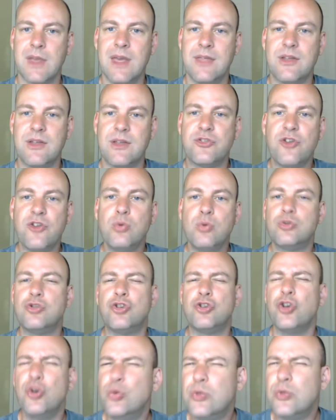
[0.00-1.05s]
There's no
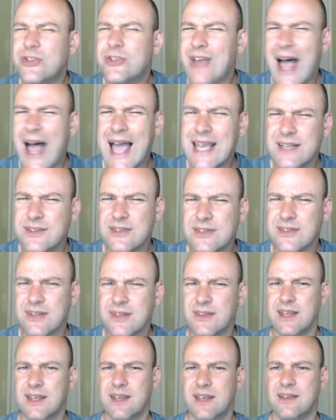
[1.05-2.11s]
two sides to
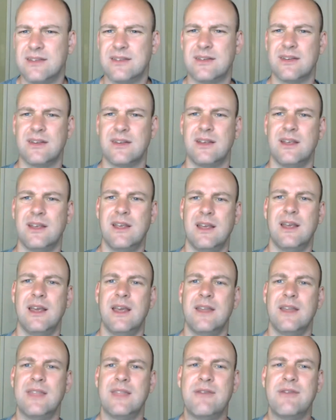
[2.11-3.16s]
this.
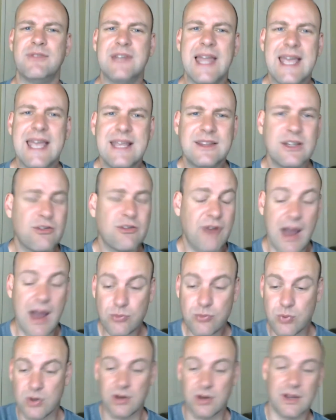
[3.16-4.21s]
They've laid the
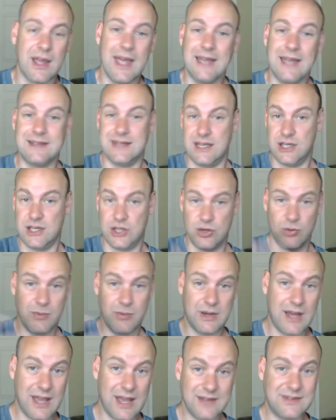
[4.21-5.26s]
groundwork,
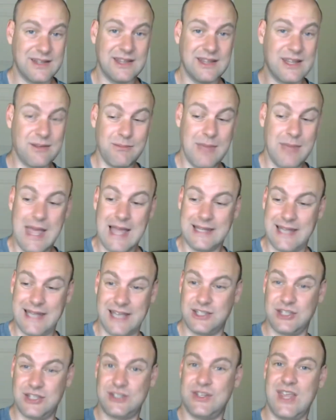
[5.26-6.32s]
dehumanizing them,
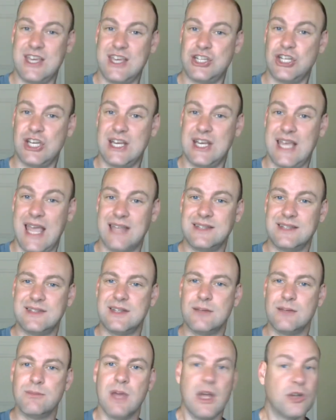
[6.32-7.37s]
legislation against
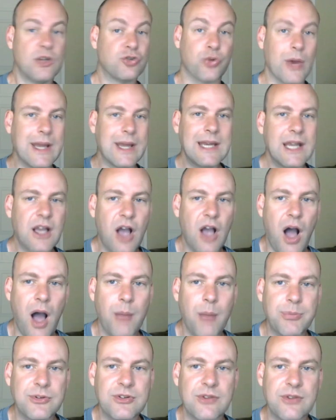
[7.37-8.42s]
them, training
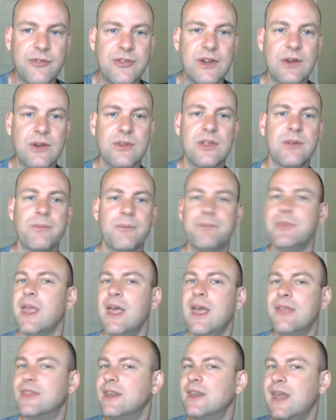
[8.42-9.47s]
cops to fear them.
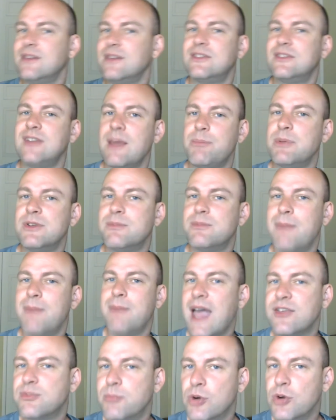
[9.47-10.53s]
The next step is
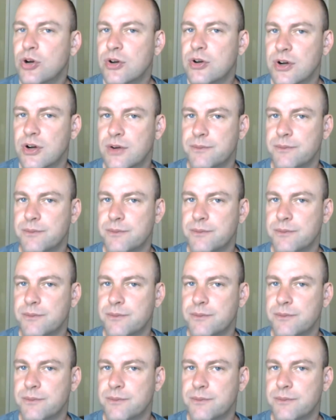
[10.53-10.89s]
mass murder.